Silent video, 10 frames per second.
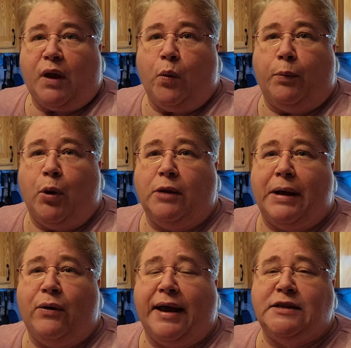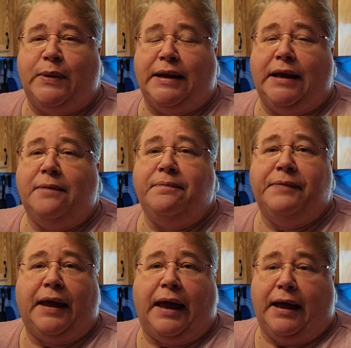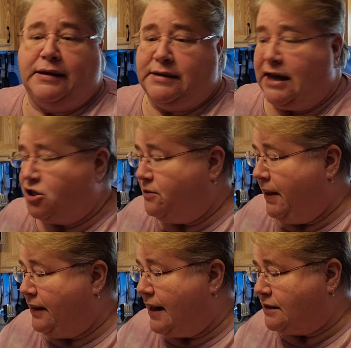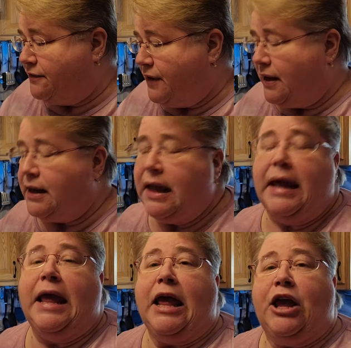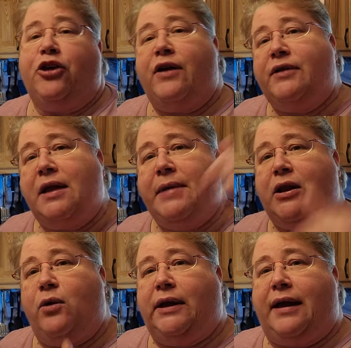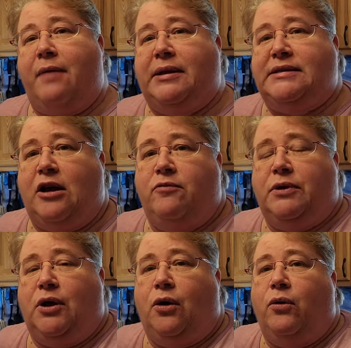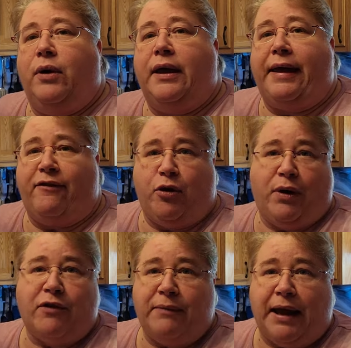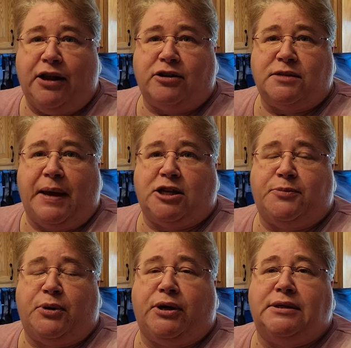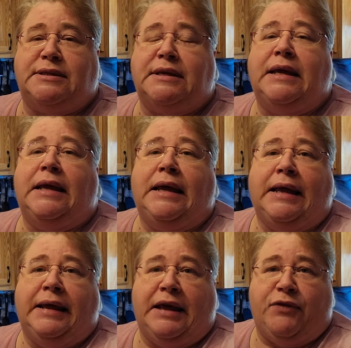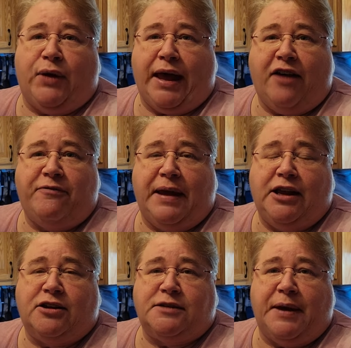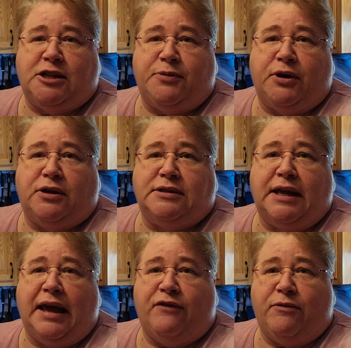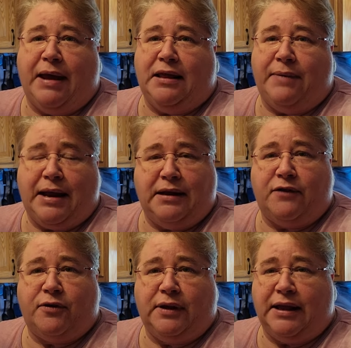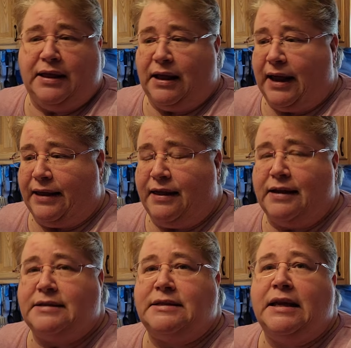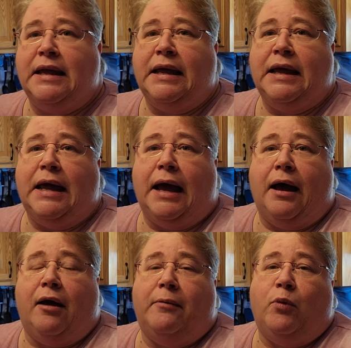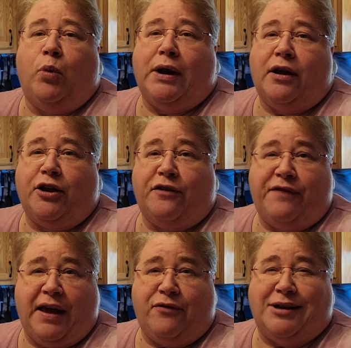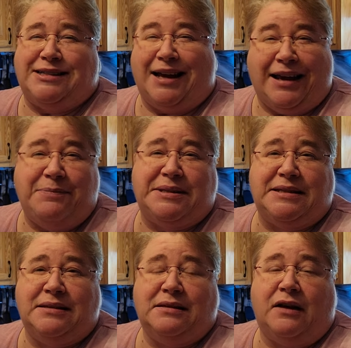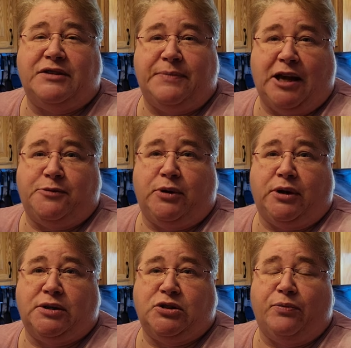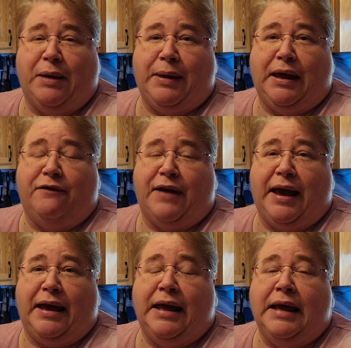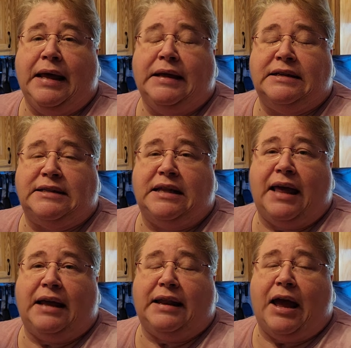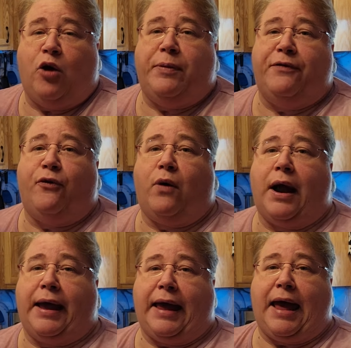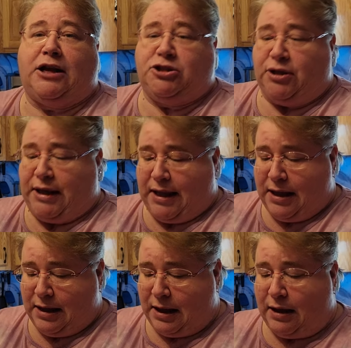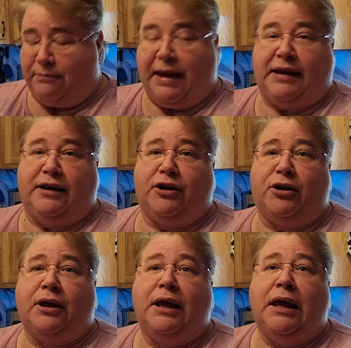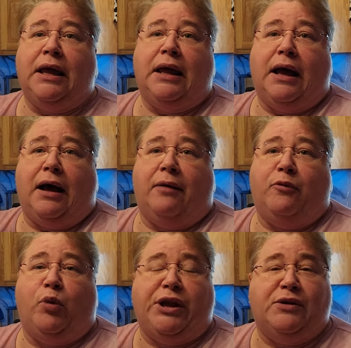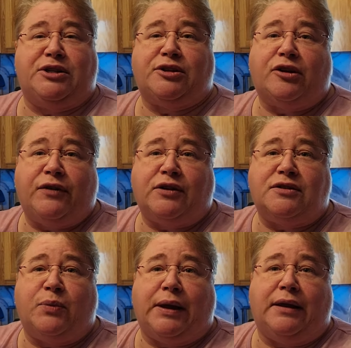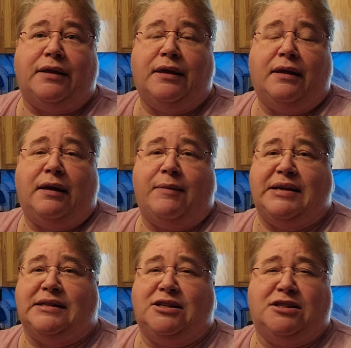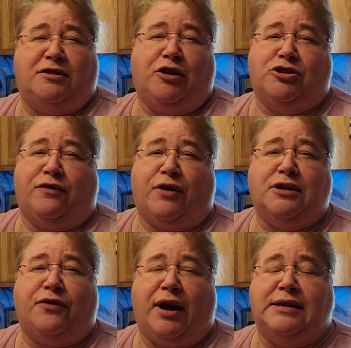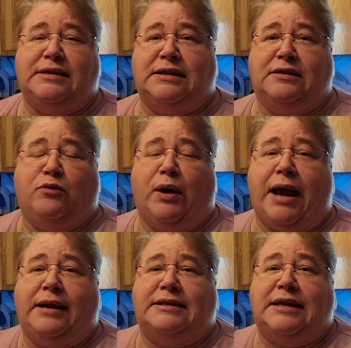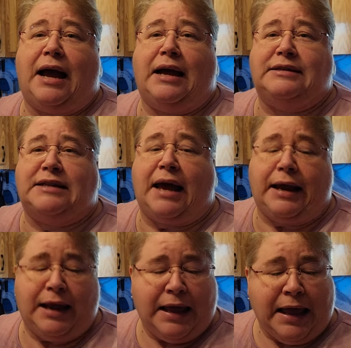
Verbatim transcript: we'll pull them out as we need them. And that should be lots of fun. You'll have to let me know in the comments down below, have you ever made your smash burgers? If you have made your smash burgers, have you made them any differently than like this? Um, what are your favorite types of smash burgers? So maybe if I see that now before I actually uh, make dinner, um, what do you serve yours with? I mean, is it just usually french fries? Is it what kind of uh, side?